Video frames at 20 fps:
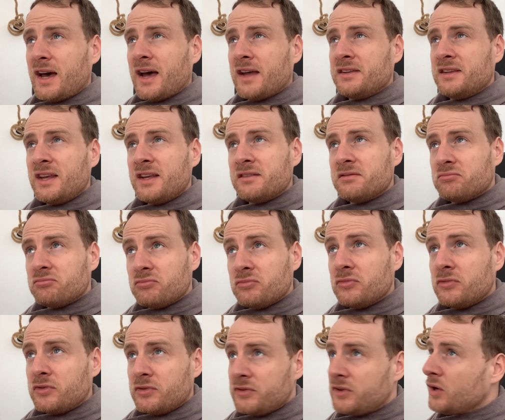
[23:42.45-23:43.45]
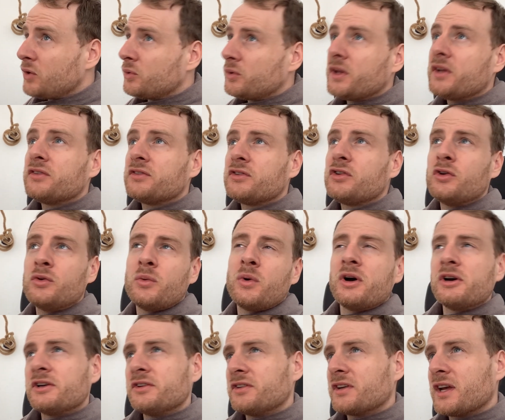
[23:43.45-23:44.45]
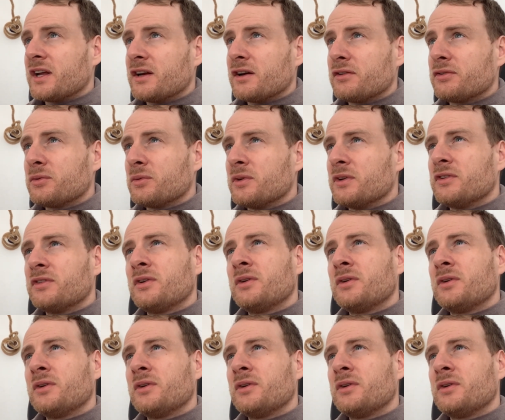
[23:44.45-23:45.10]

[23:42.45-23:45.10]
And then still there's 2 wires again afterwards.